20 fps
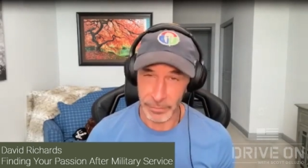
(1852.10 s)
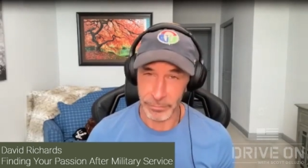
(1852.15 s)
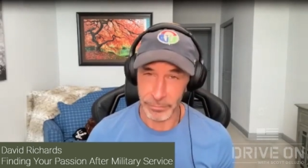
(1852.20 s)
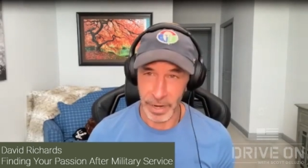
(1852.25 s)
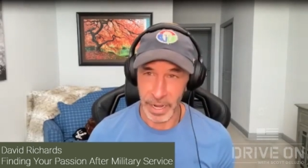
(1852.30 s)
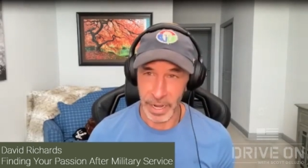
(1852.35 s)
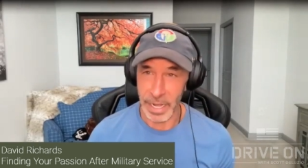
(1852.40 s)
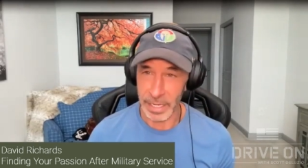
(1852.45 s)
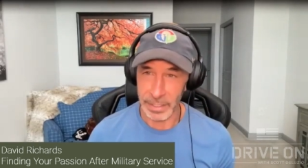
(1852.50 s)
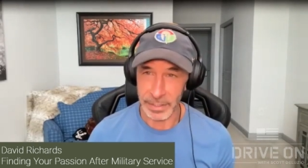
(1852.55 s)

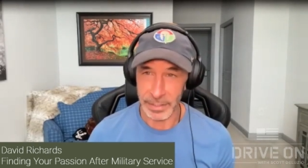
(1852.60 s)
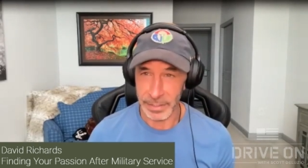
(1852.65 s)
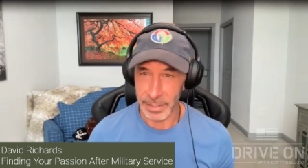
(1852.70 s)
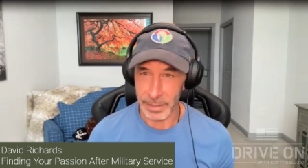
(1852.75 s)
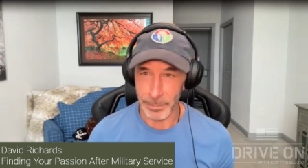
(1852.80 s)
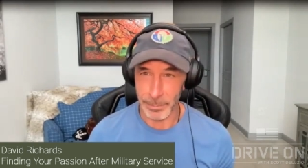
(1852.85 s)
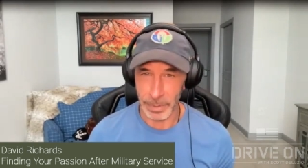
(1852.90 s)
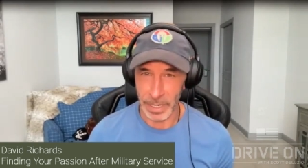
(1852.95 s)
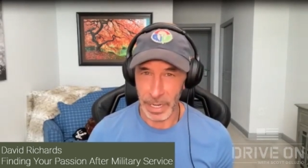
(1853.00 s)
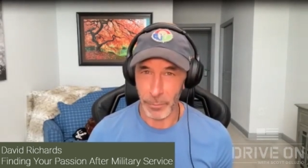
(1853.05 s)
write,
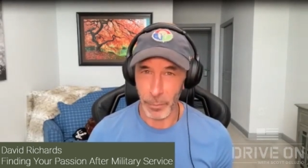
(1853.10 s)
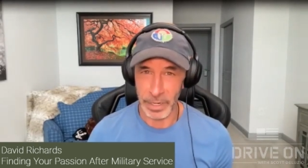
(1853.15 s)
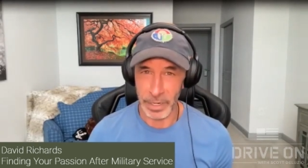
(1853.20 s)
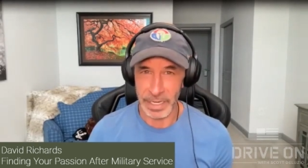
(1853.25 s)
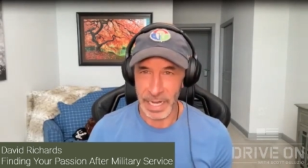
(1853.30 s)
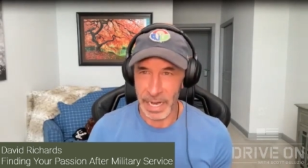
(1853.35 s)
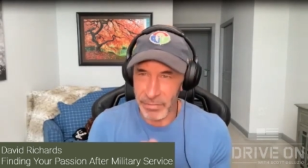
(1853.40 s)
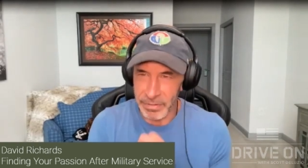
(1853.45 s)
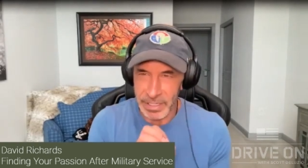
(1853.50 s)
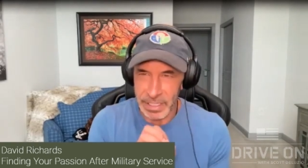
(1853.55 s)
but I wanted
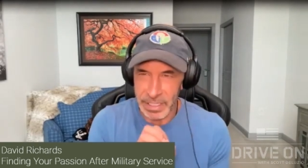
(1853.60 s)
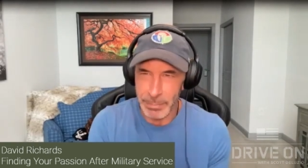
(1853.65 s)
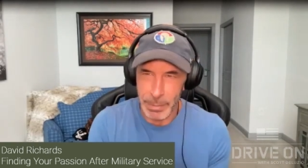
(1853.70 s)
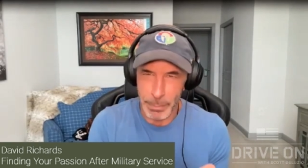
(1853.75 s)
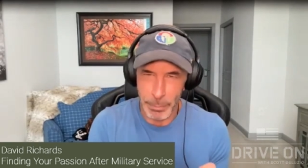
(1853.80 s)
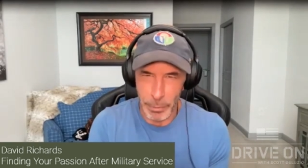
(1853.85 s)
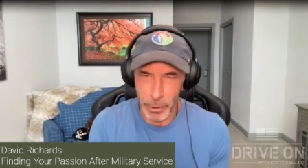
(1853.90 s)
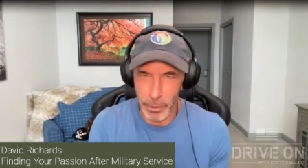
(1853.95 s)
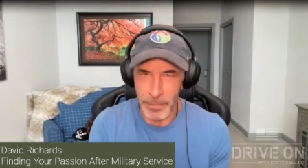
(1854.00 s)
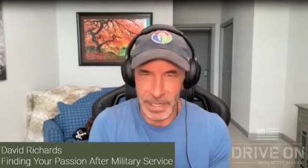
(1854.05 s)
everything to be
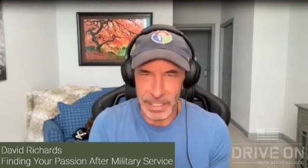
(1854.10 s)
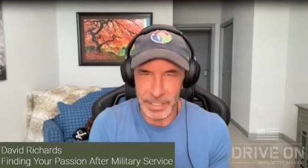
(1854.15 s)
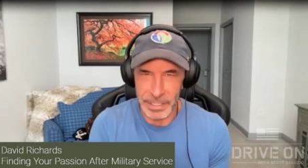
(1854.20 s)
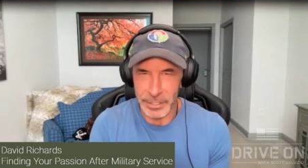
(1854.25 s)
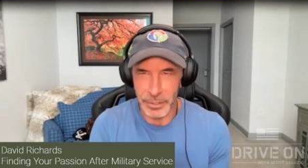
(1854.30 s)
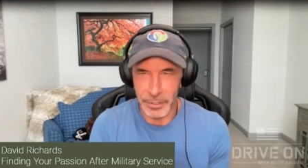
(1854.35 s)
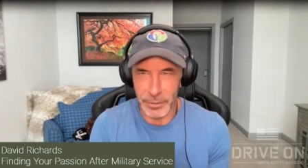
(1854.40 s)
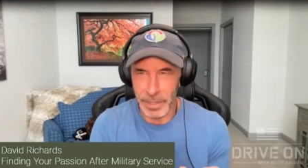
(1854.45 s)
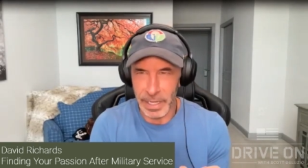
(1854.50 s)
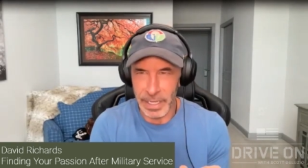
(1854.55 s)
perfect.
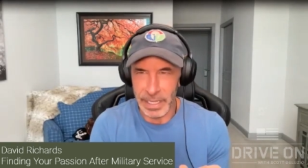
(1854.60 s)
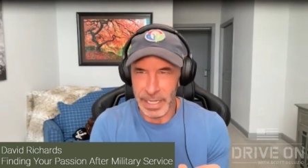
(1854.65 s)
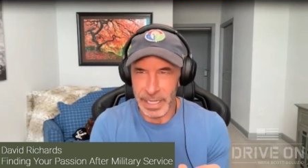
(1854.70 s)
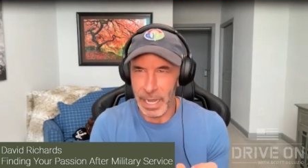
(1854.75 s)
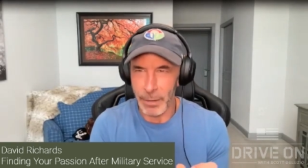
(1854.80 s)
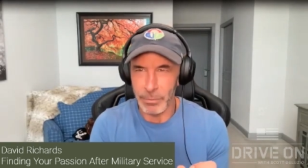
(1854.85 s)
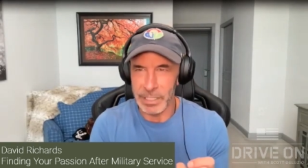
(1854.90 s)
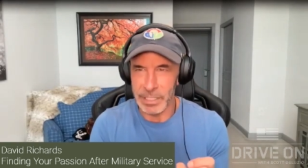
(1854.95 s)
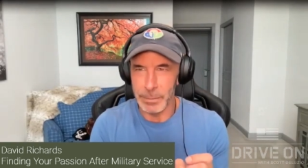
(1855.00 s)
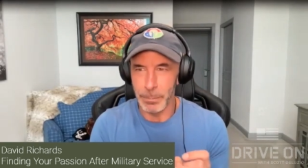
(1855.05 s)
So like I
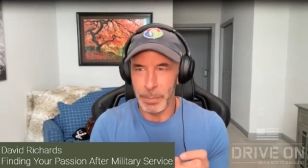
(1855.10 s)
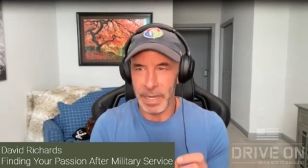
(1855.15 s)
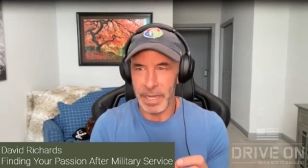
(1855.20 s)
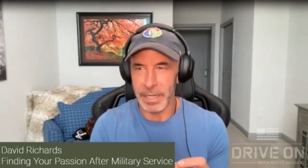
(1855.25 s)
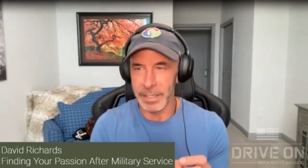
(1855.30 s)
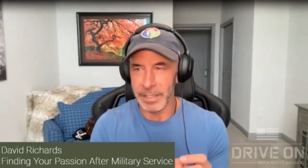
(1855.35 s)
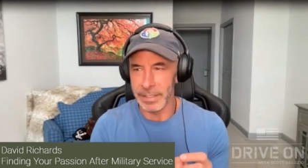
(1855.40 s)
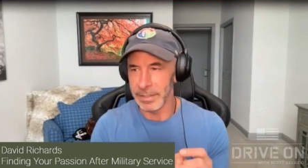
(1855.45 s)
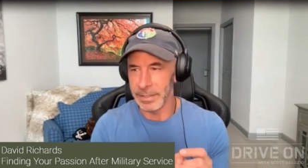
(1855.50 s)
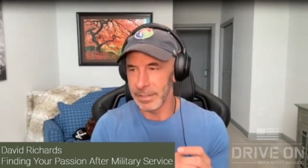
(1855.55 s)
would
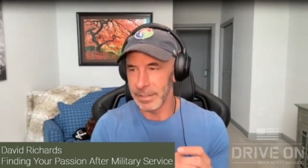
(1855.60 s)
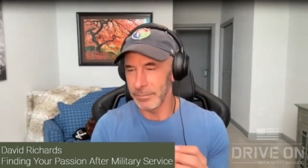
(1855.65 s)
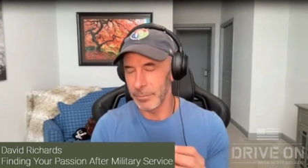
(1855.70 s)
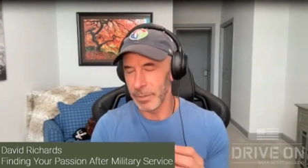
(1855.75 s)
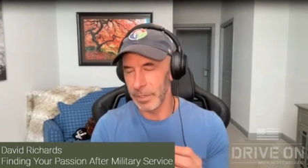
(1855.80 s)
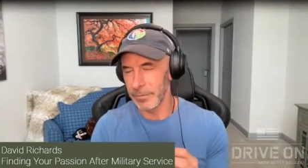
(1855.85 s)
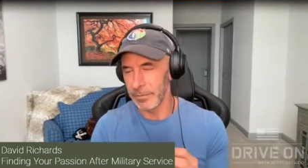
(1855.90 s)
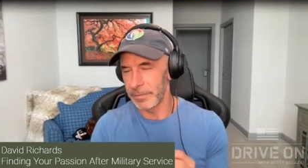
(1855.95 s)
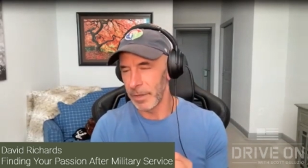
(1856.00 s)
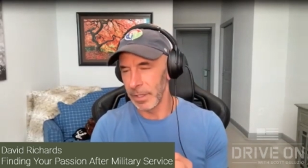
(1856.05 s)
spend
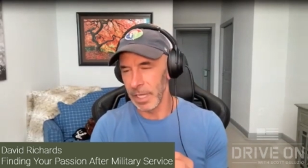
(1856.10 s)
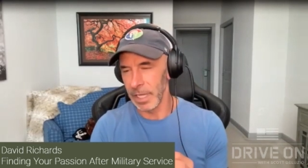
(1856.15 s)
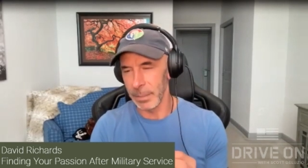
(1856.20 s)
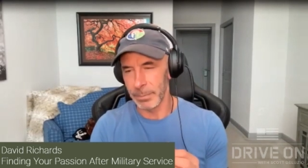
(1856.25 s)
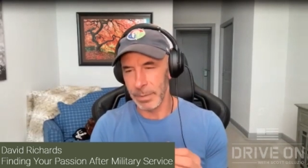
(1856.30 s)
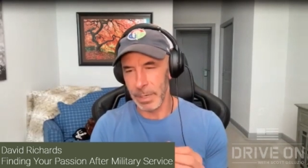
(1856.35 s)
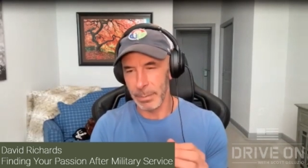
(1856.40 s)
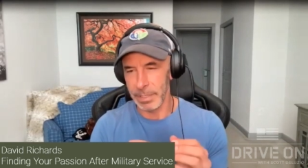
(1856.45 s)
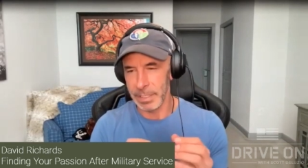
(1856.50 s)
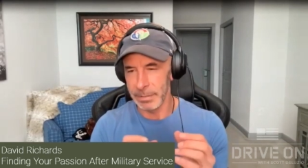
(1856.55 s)
what felt like
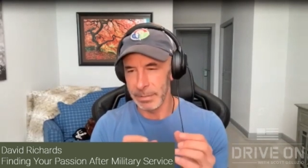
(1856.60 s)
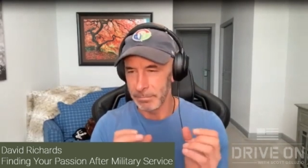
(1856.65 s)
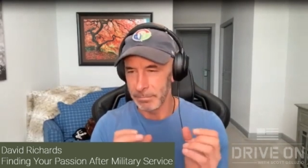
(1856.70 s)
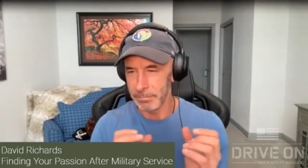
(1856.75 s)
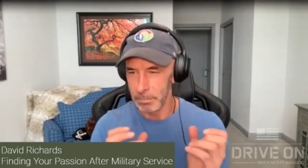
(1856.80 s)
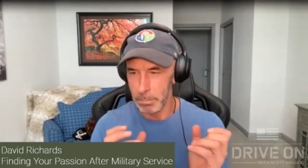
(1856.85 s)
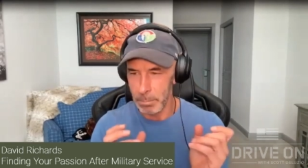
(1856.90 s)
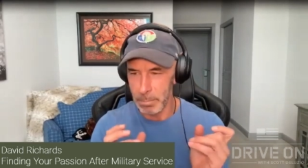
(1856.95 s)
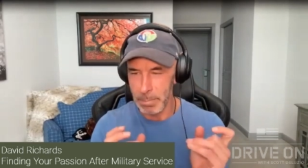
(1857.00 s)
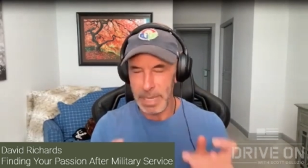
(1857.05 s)
probably
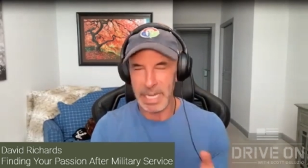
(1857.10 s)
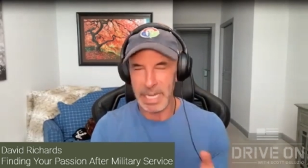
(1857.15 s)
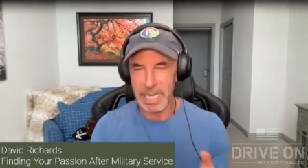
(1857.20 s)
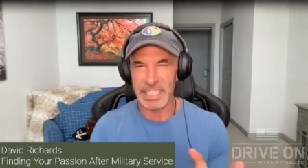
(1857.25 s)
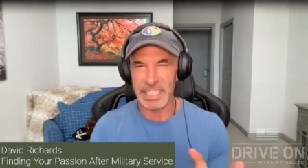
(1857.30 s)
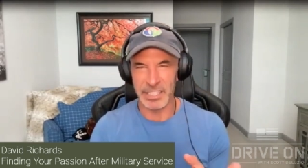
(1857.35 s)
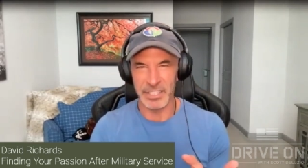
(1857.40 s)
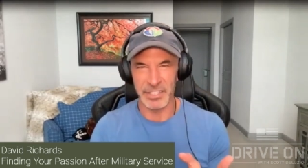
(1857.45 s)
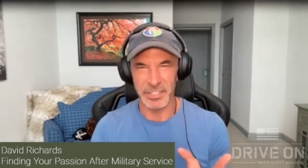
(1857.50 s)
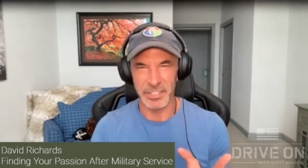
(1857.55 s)

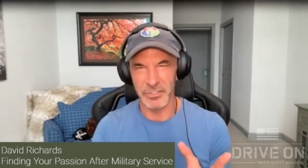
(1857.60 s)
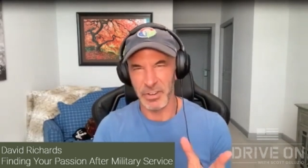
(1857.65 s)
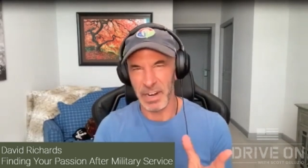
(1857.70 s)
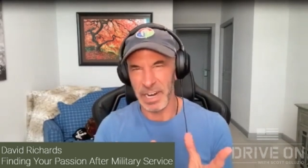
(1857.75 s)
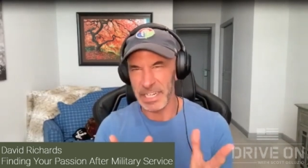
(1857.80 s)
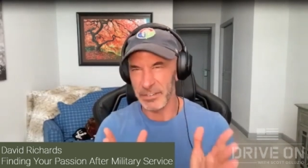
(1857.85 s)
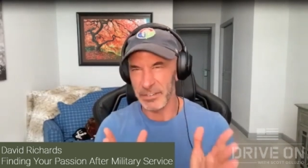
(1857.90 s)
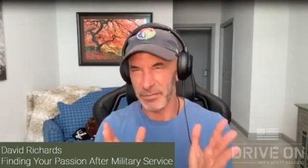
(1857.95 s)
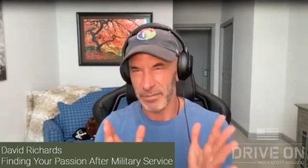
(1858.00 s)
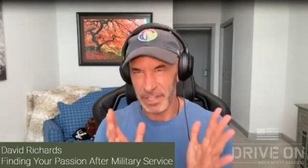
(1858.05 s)
minutes
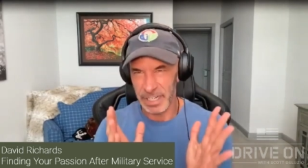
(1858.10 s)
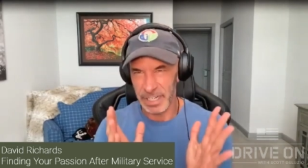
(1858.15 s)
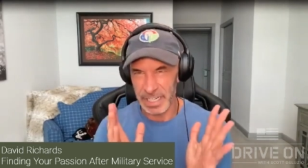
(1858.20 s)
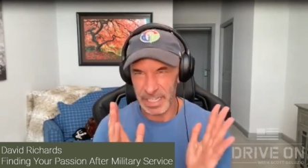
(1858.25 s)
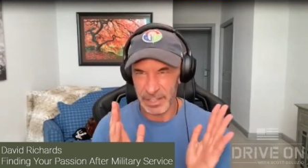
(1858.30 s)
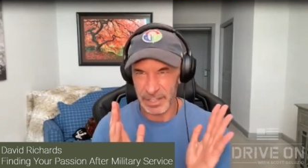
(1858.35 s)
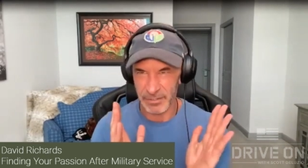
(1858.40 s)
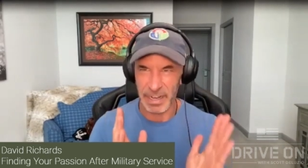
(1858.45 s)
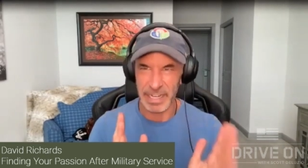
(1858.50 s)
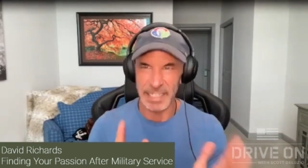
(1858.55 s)
trying to get
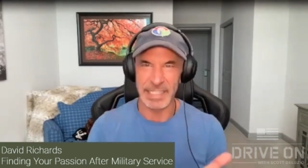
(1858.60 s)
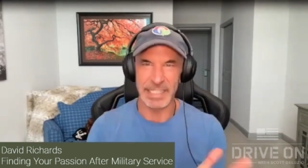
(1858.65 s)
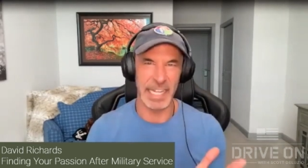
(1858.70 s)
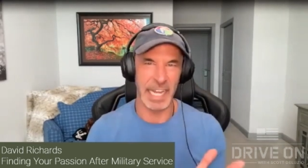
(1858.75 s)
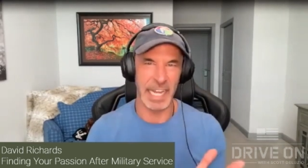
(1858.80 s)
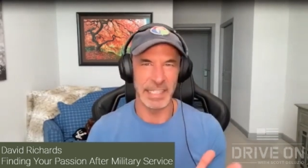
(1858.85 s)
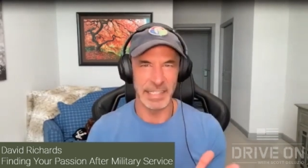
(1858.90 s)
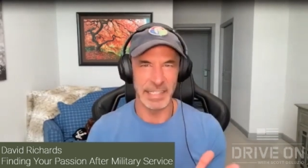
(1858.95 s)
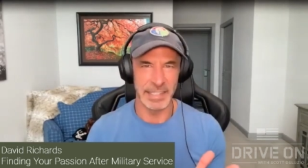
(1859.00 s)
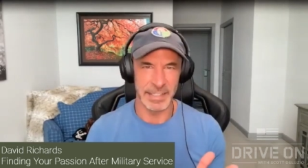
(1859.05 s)
the right
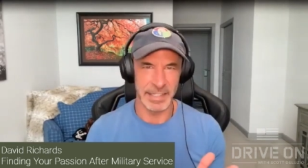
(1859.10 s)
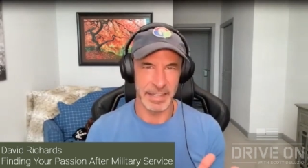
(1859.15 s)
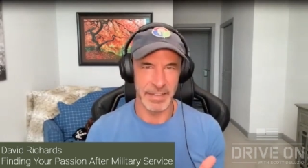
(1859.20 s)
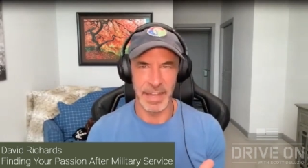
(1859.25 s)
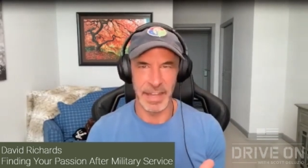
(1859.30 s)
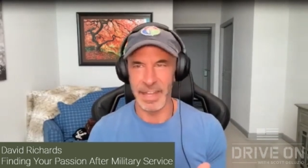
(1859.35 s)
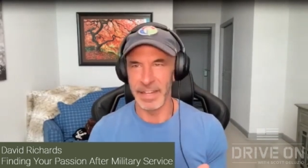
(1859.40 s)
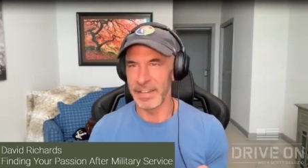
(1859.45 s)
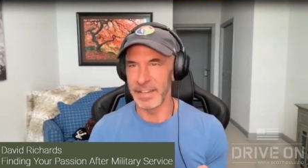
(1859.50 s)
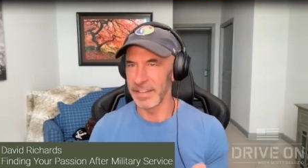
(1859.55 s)
sentence and
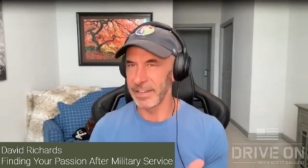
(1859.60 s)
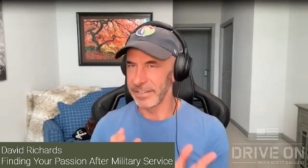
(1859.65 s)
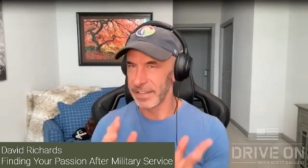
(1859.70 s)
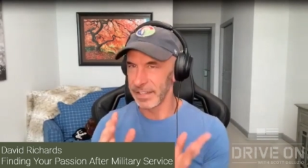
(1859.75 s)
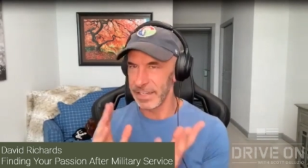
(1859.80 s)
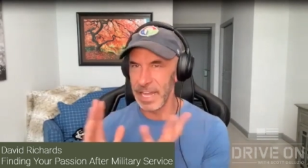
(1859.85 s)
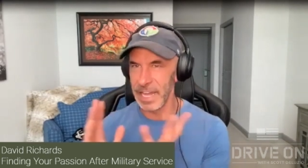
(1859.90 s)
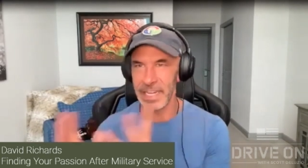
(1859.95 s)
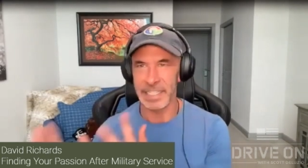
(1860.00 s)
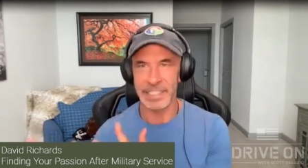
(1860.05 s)
then the
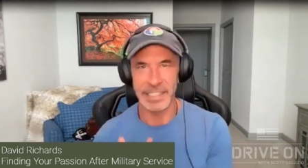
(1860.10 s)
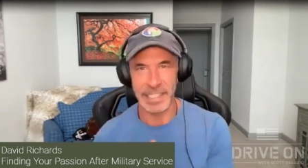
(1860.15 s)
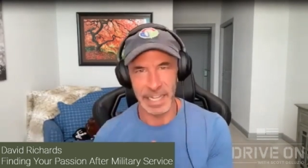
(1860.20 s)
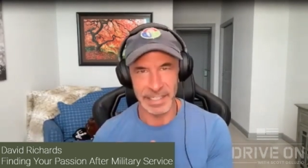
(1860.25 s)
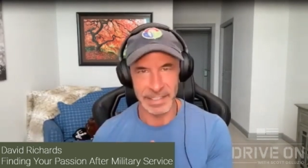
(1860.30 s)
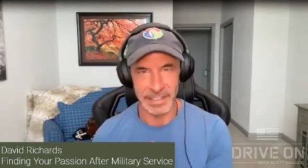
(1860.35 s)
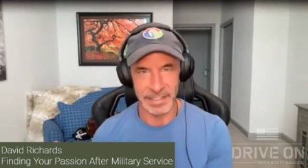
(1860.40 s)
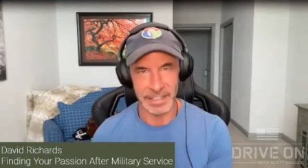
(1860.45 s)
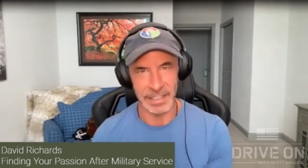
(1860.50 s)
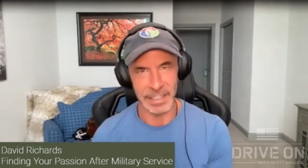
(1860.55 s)
next
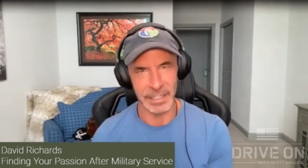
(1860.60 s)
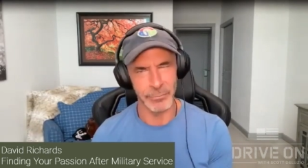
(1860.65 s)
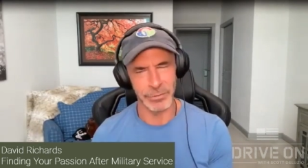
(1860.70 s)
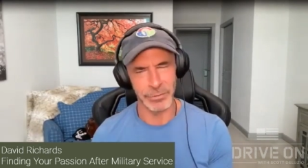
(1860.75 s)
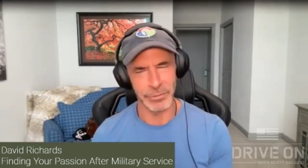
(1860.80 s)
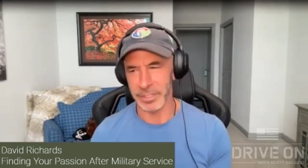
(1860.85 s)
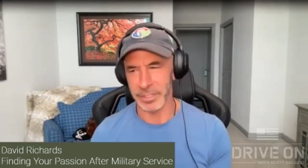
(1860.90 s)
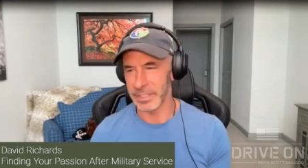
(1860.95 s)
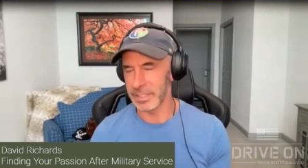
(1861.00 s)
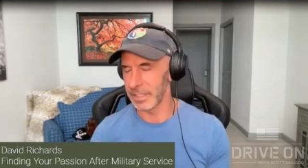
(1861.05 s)
sentence. And it was
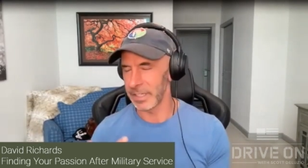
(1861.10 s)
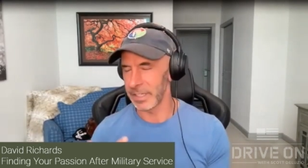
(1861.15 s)
just